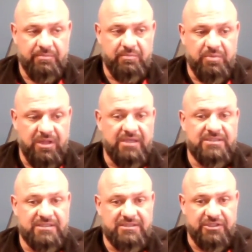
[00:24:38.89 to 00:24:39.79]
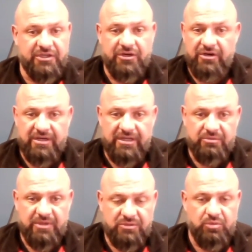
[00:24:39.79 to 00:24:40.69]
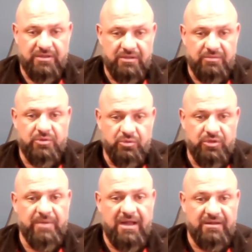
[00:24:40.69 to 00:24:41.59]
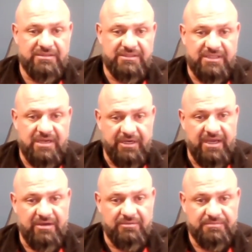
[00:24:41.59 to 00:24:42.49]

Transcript: plus security is where the, the real balance is coming now.